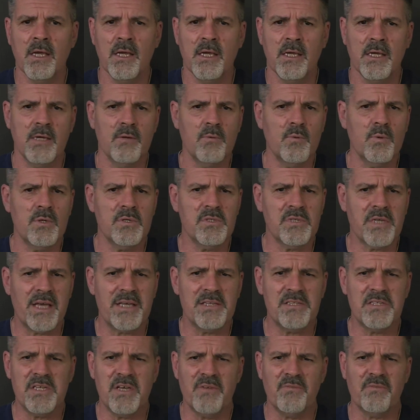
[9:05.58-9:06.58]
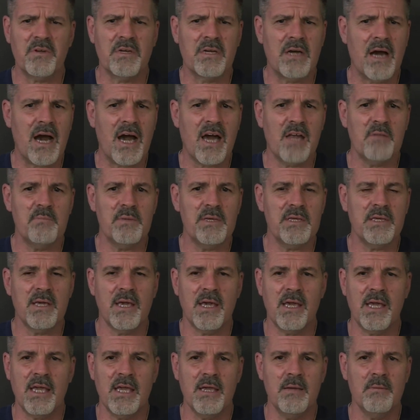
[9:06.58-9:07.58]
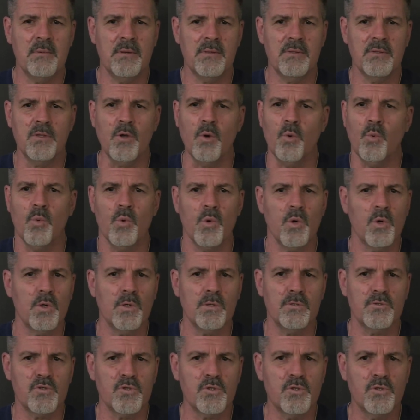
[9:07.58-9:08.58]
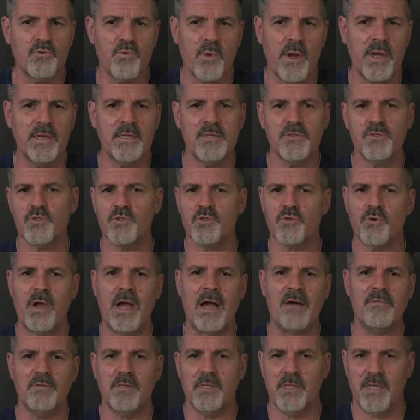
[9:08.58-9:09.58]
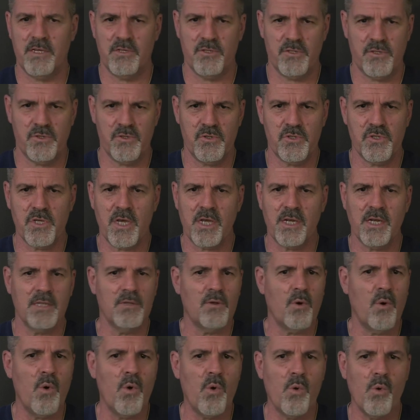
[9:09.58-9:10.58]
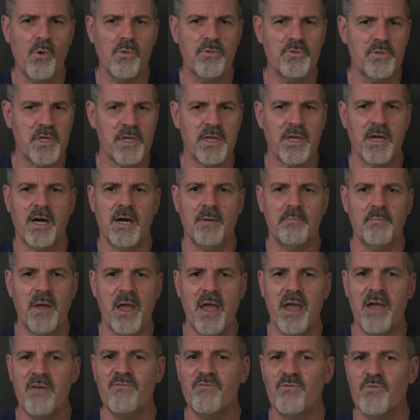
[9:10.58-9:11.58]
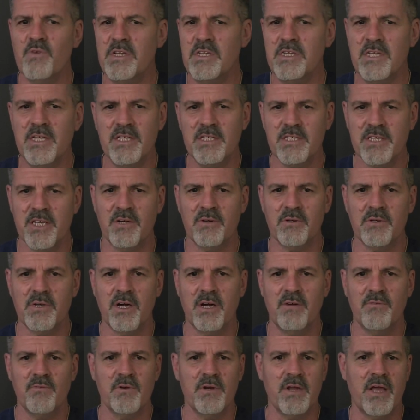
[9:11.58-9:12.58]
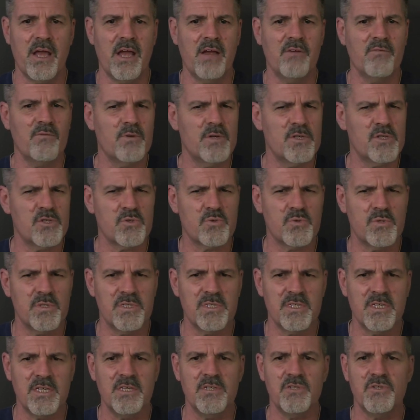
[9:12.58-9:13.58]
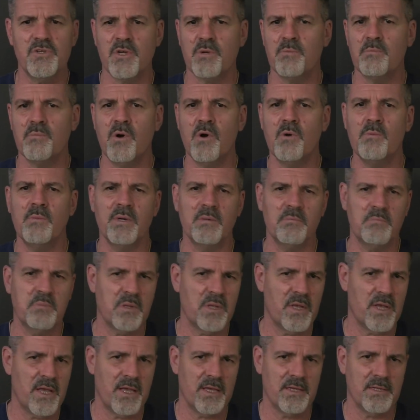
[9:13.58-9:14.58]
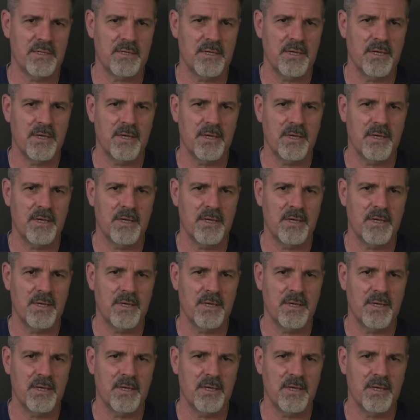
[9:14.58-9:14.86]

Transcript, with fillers: It was as if God became the world's greatest travel agent, setting the whole thing up, every detail covered, every strategic moment planned.